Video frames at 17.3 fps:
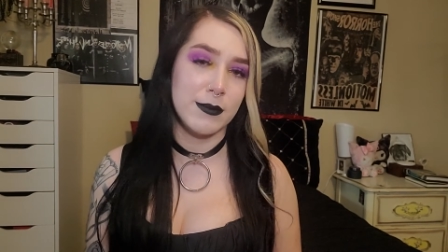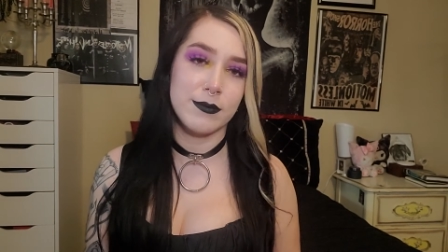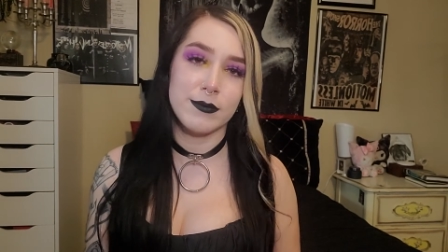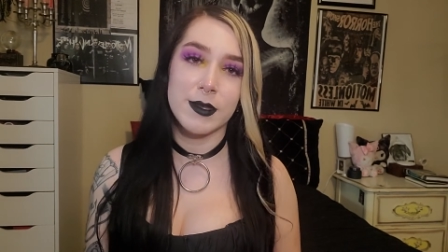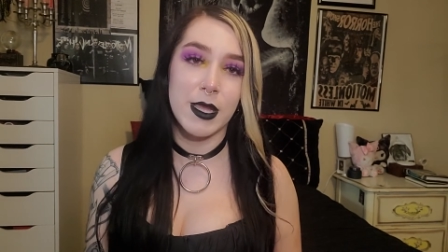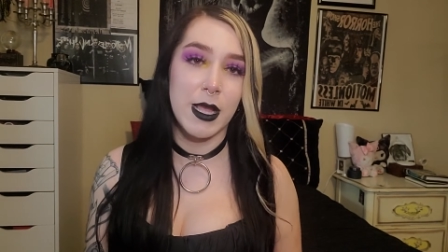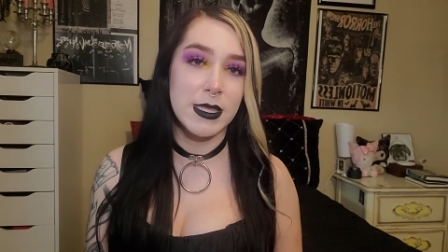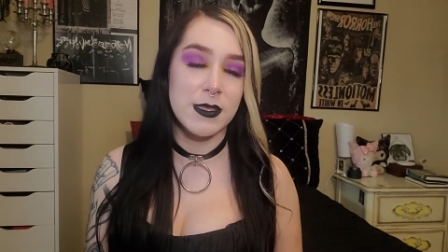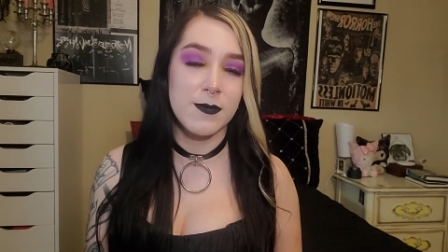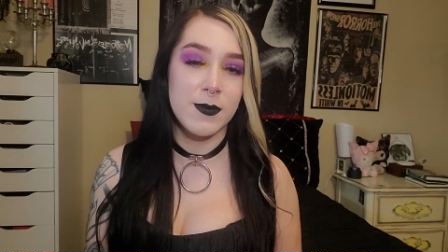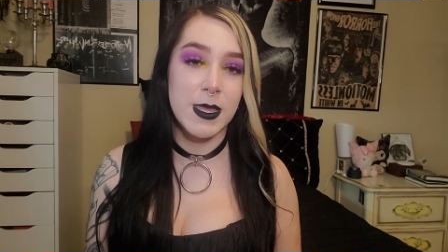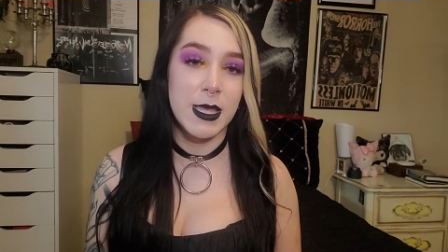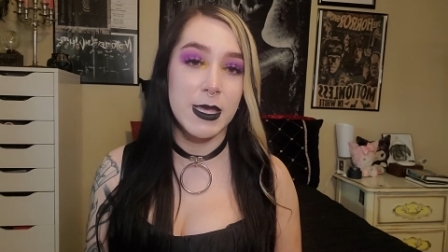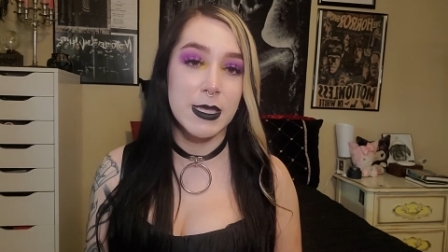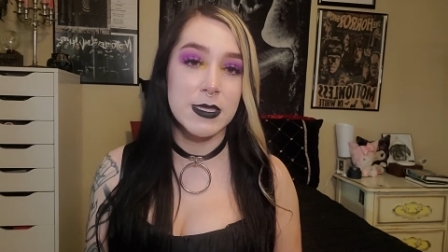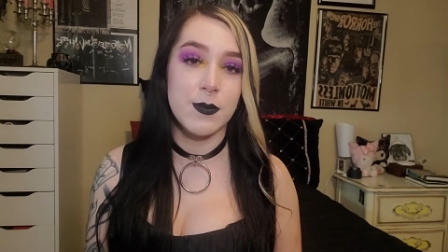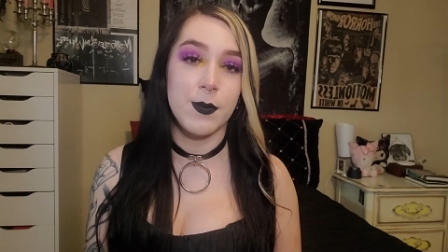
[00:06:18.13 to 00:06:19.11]
lots of
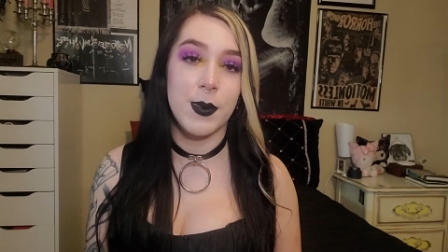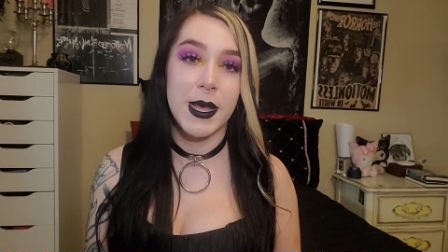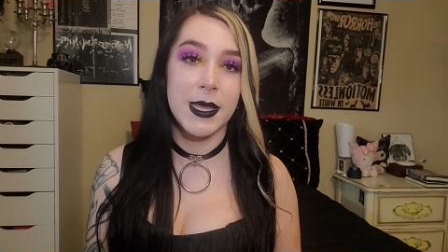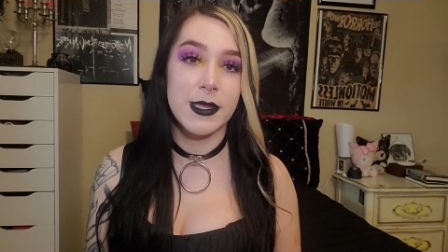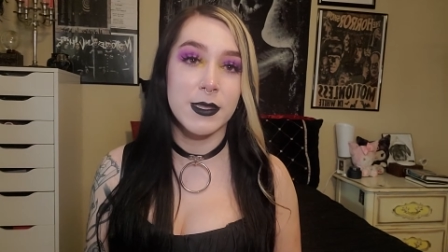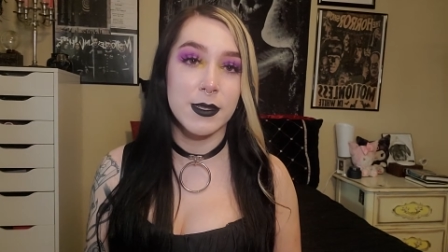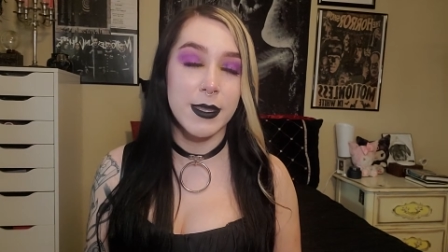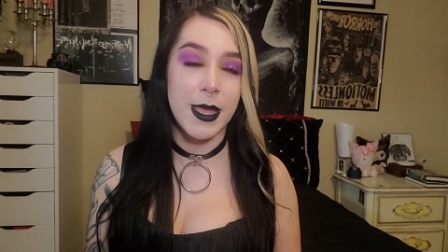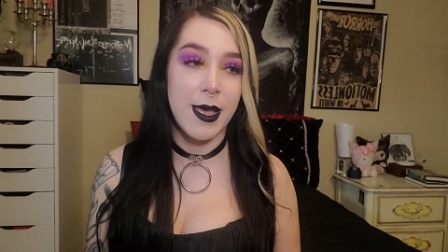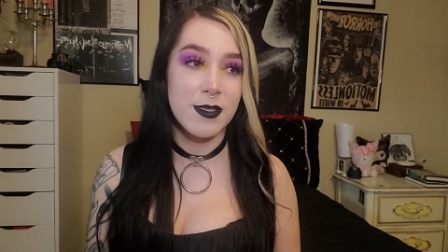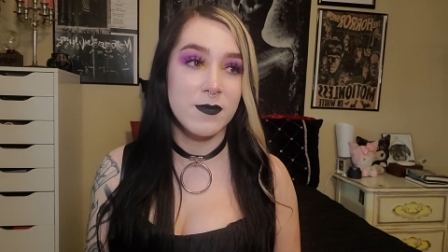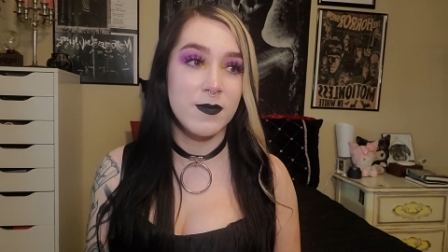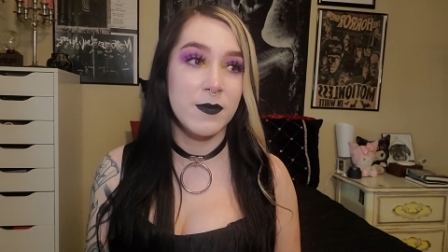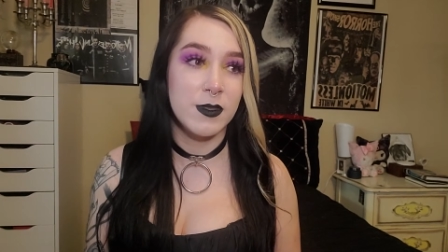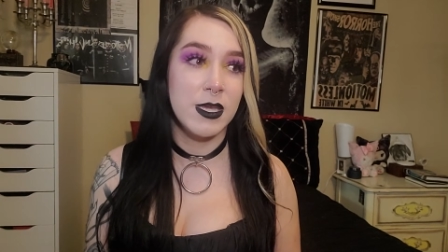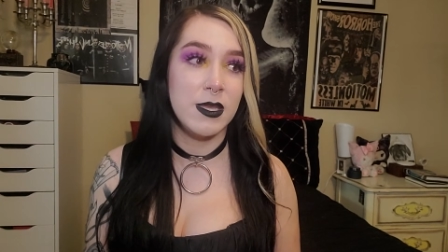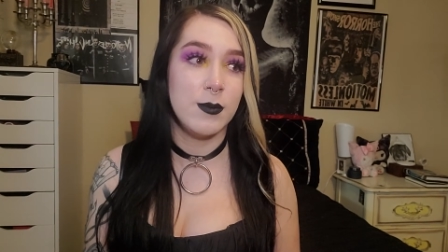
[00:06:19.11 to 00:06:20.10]
things, but the last
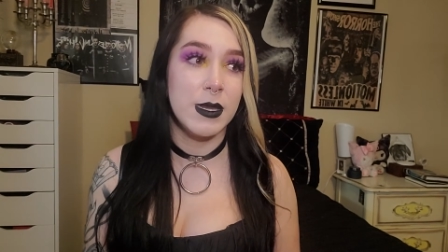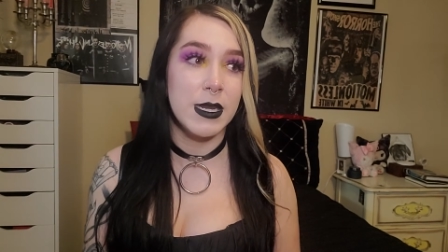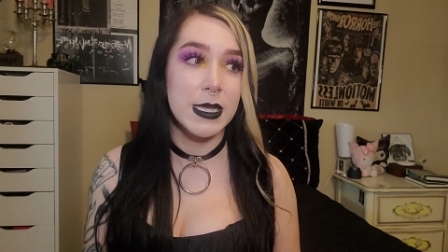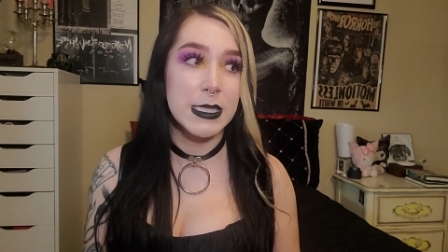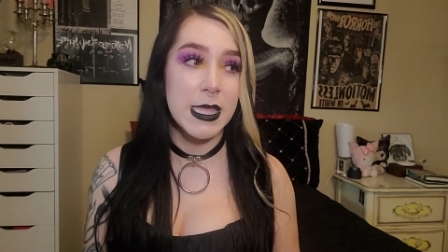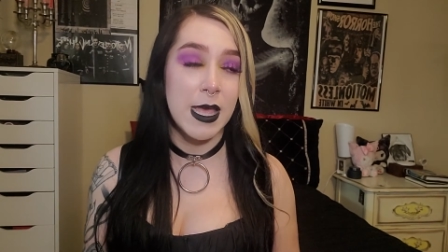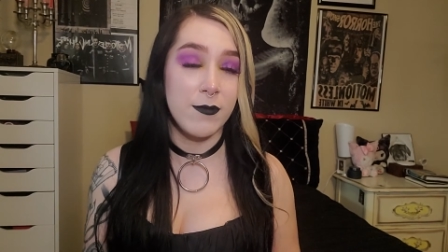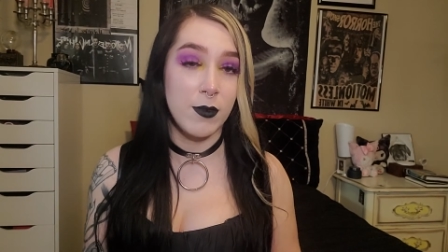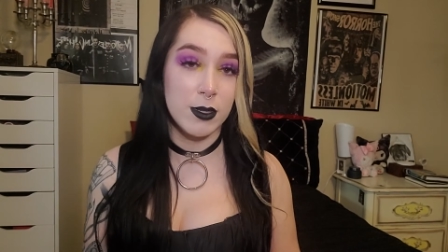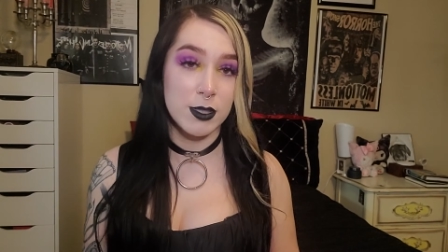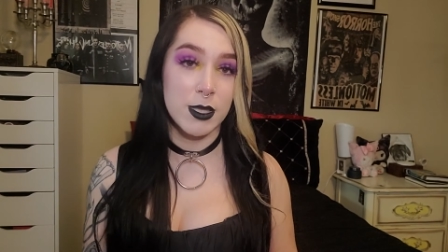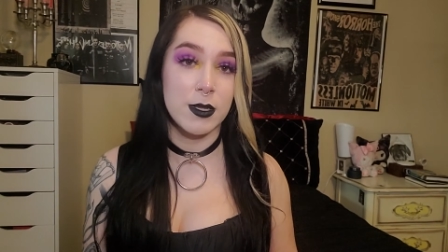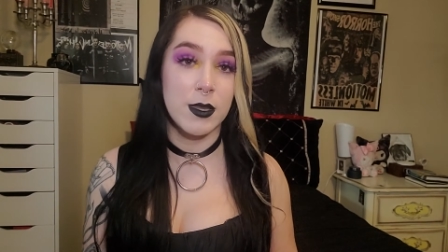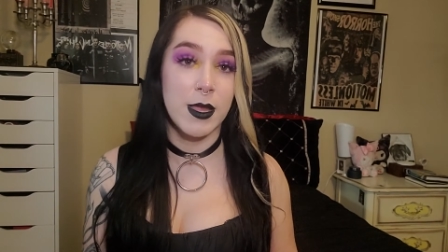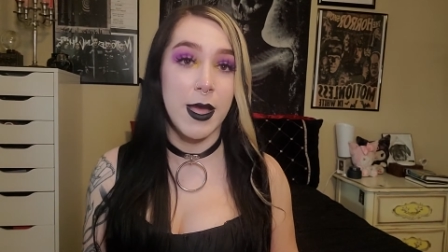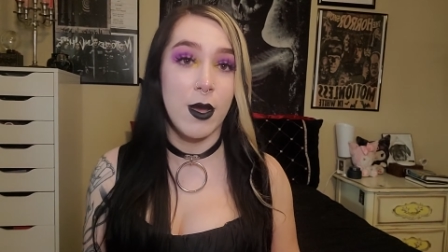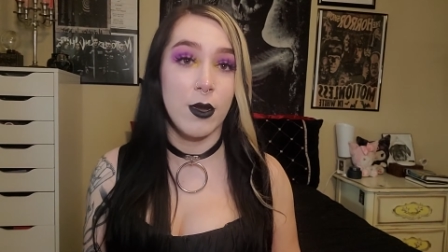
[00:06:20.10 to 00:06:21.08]
15 minutes have Art the
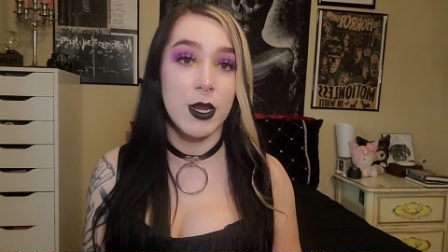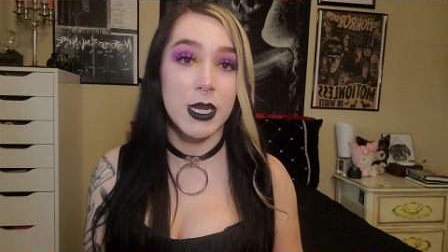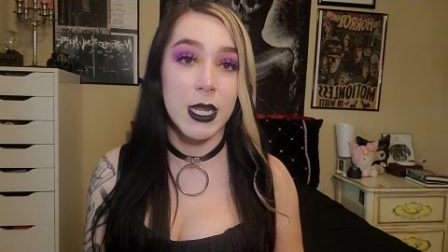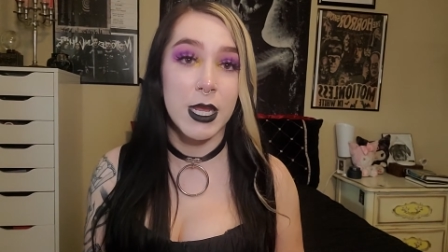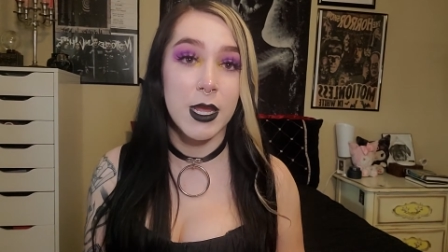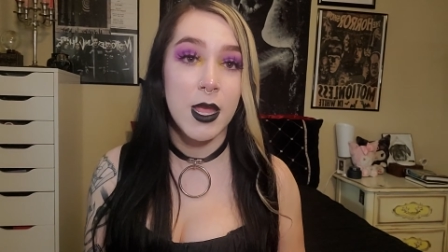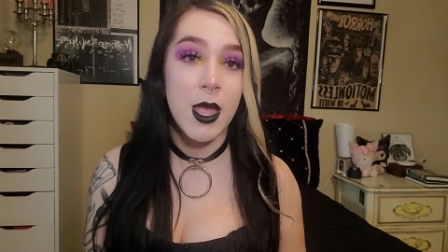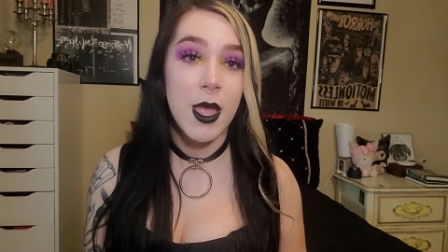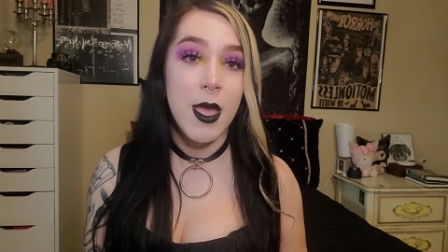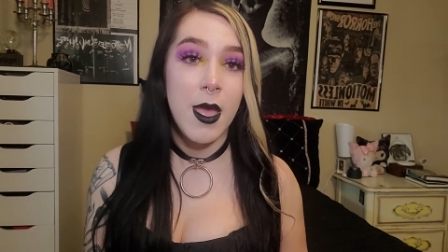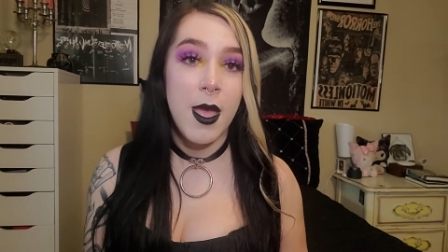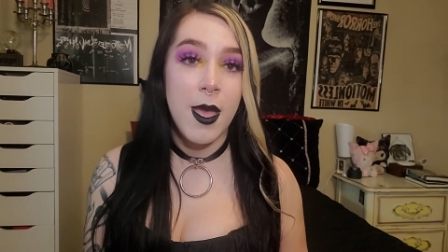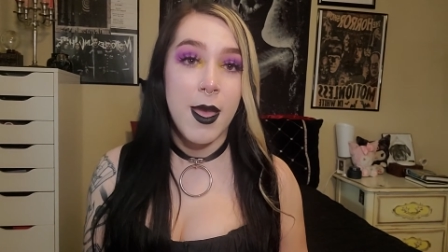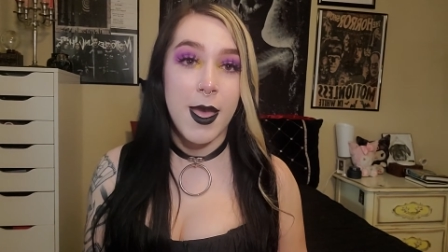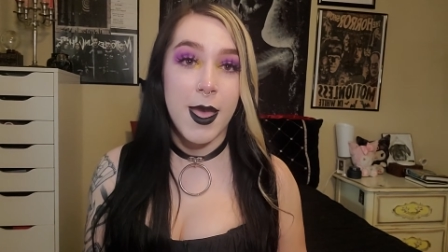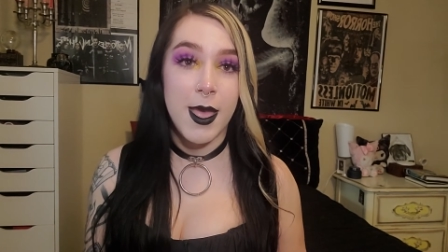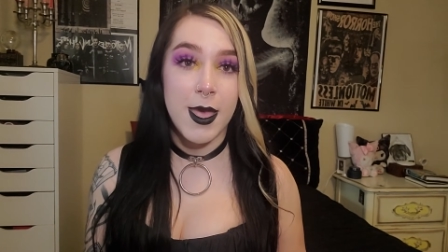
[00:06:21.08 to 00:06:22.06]
Clown in it
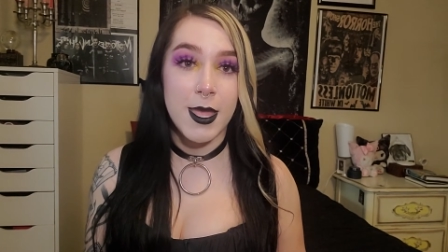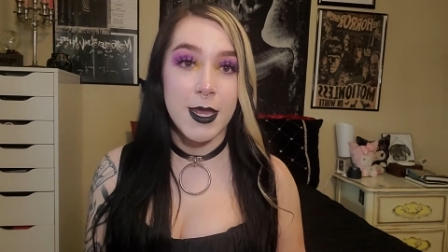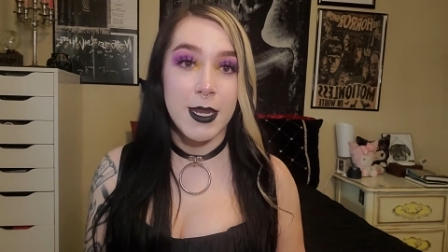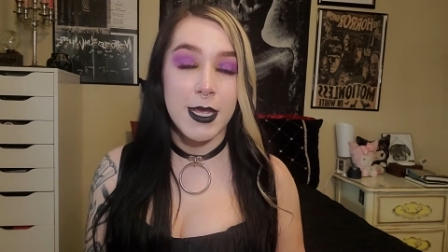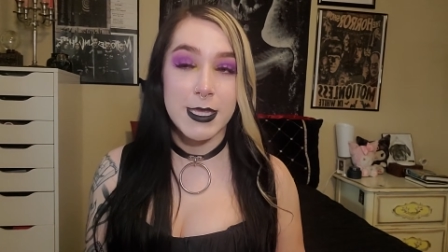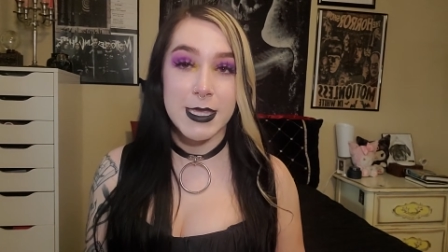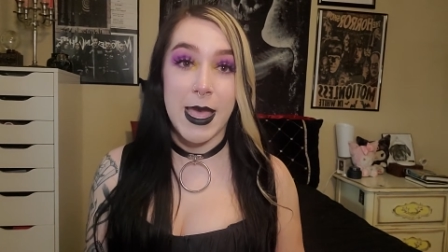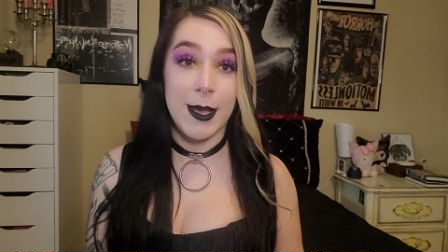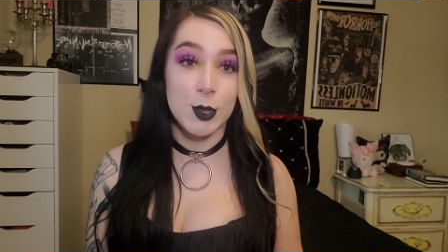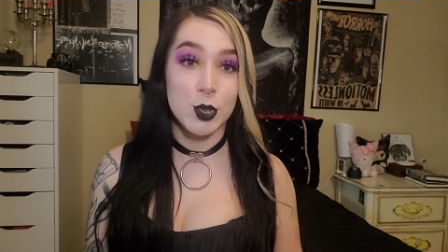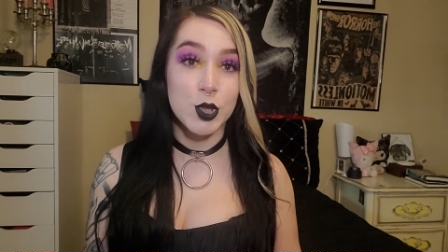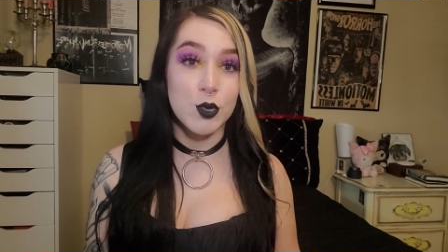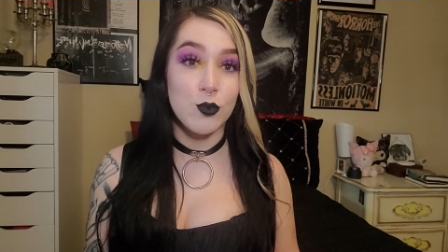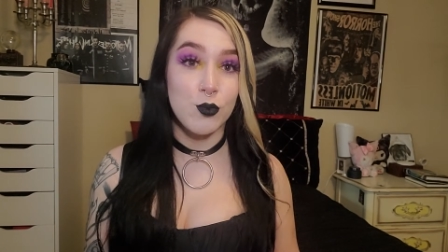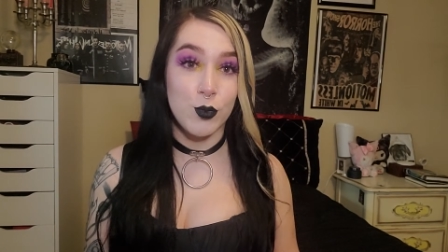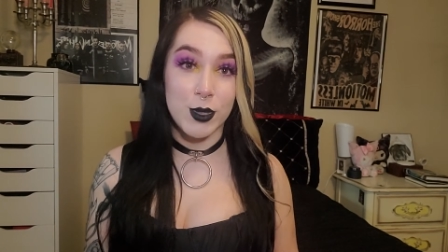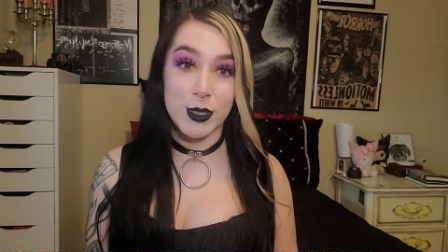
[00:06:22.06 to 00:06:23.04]
and it's actually
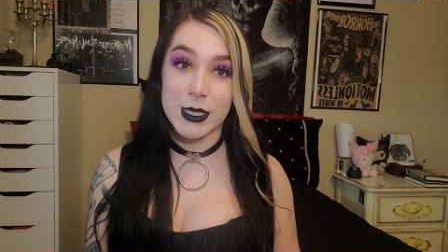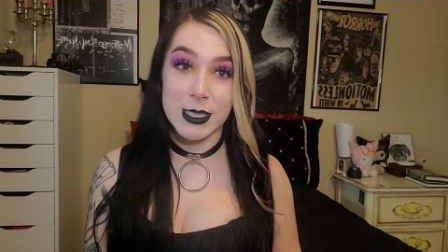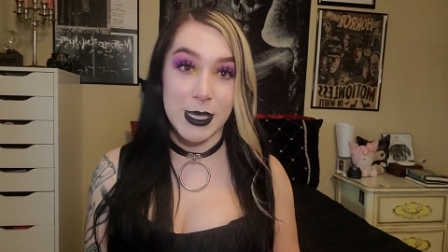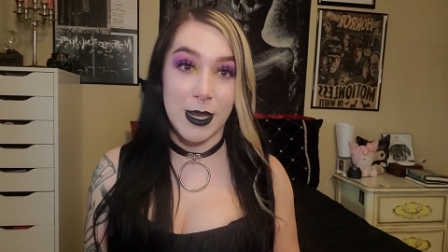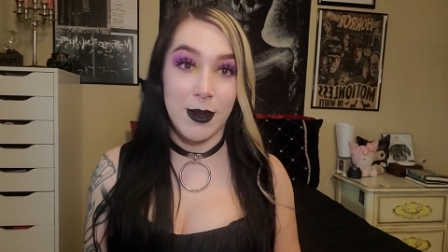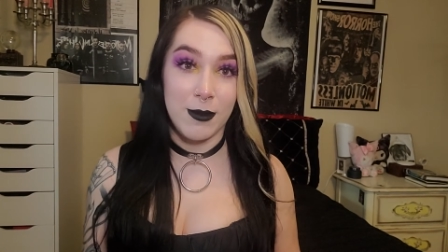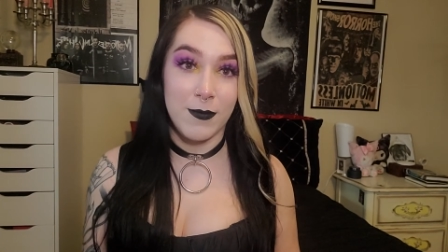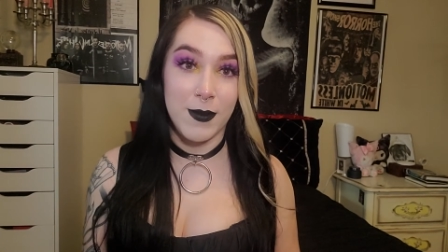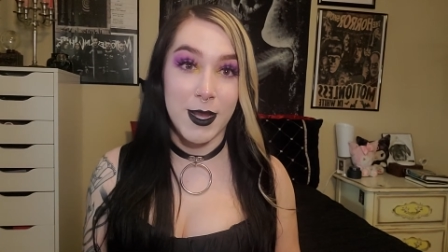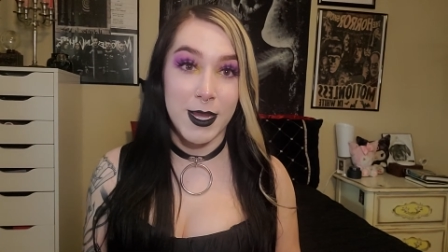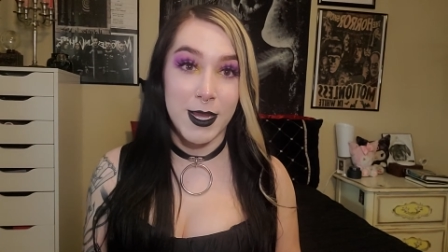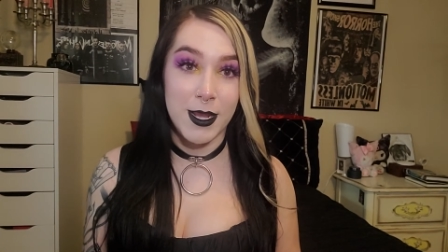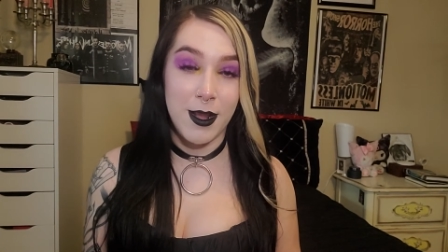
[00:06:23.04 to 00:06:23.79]
really terrifying.